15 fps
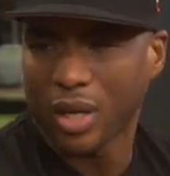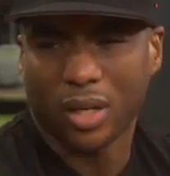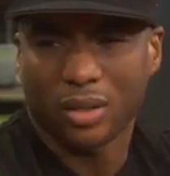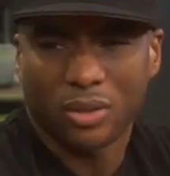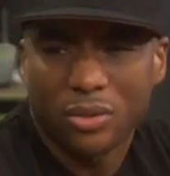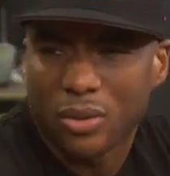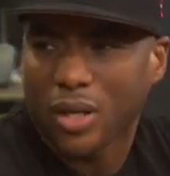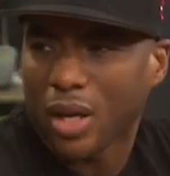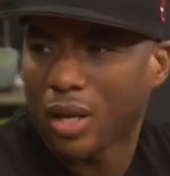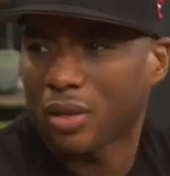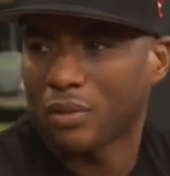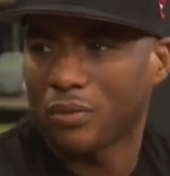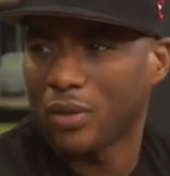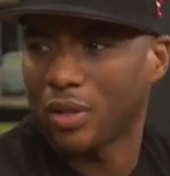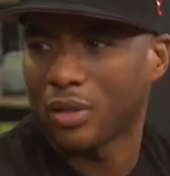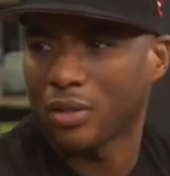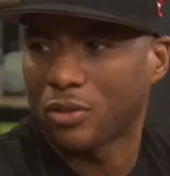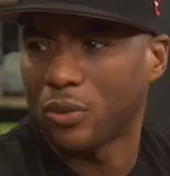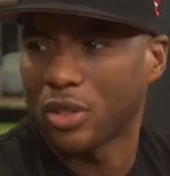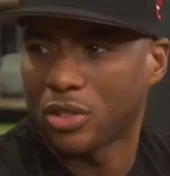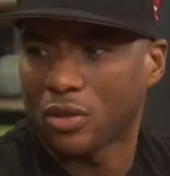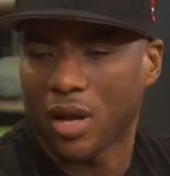Like, who cares if he didn't
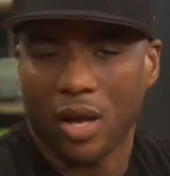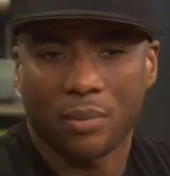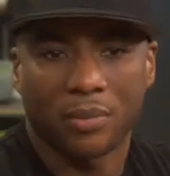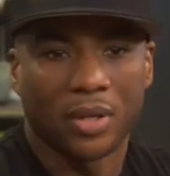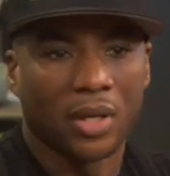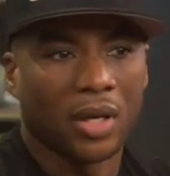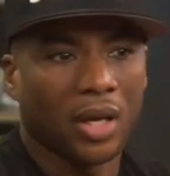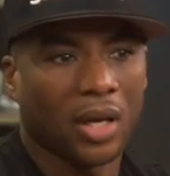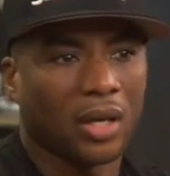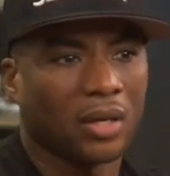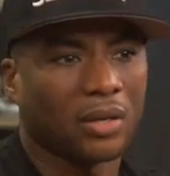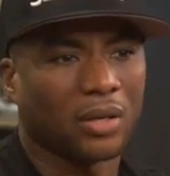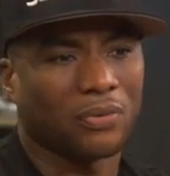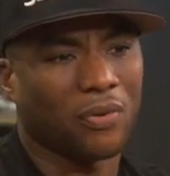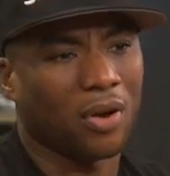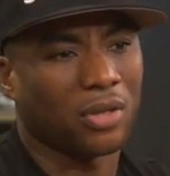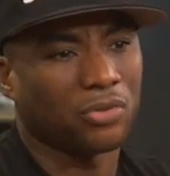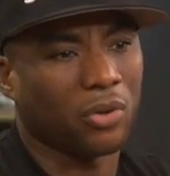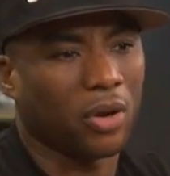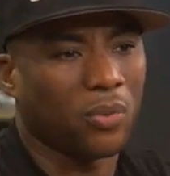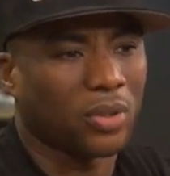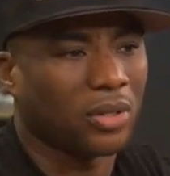tweet your album? And as far as
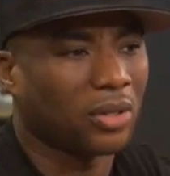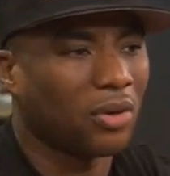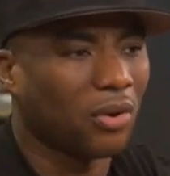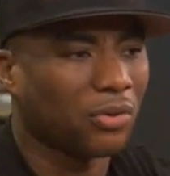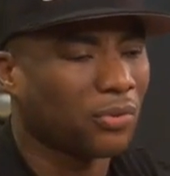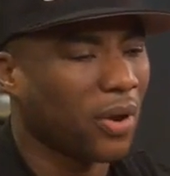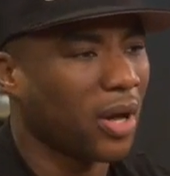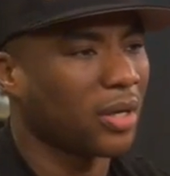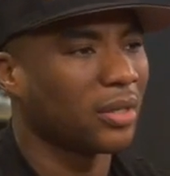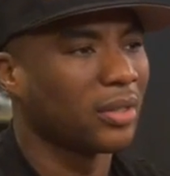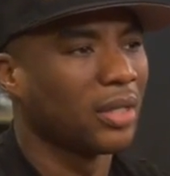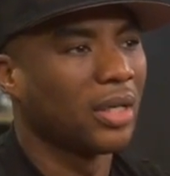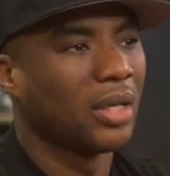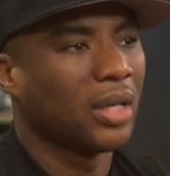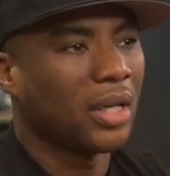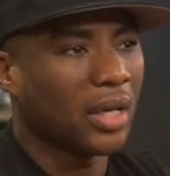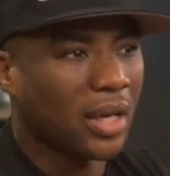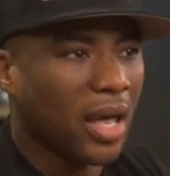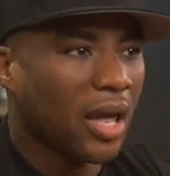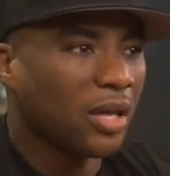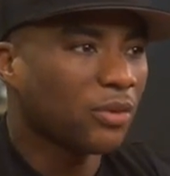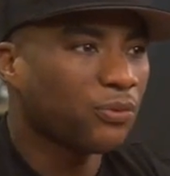Drake with the Ghost Rider,
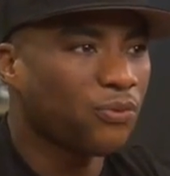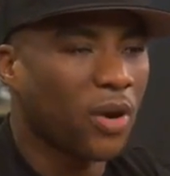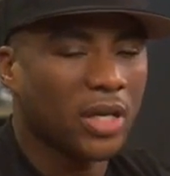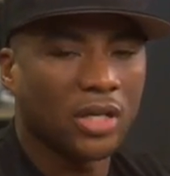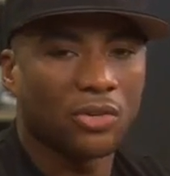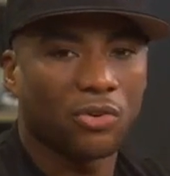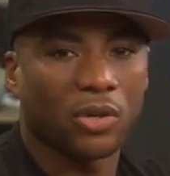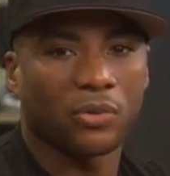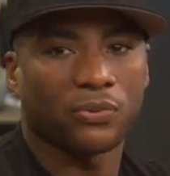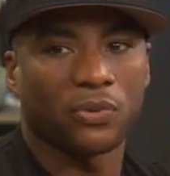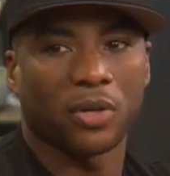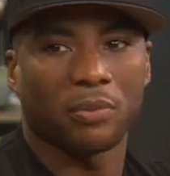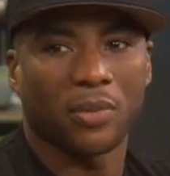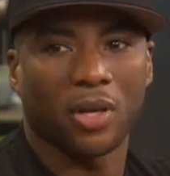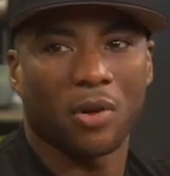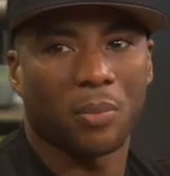yeah, it's funny, grist for the mill.